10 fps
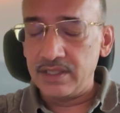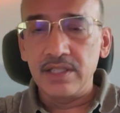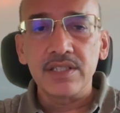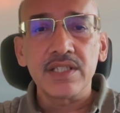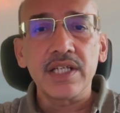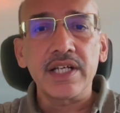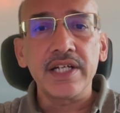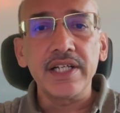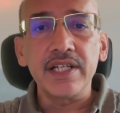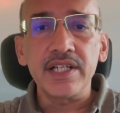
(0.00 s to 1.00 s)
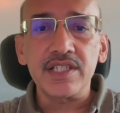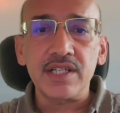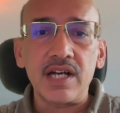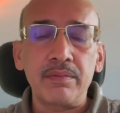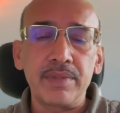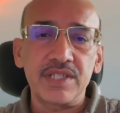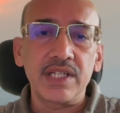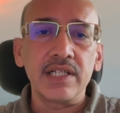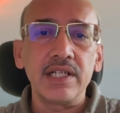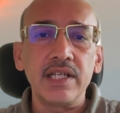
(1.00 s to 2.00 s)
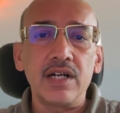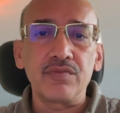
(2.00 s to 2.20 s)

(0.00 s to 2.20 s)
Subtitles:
See, credit risk are basically of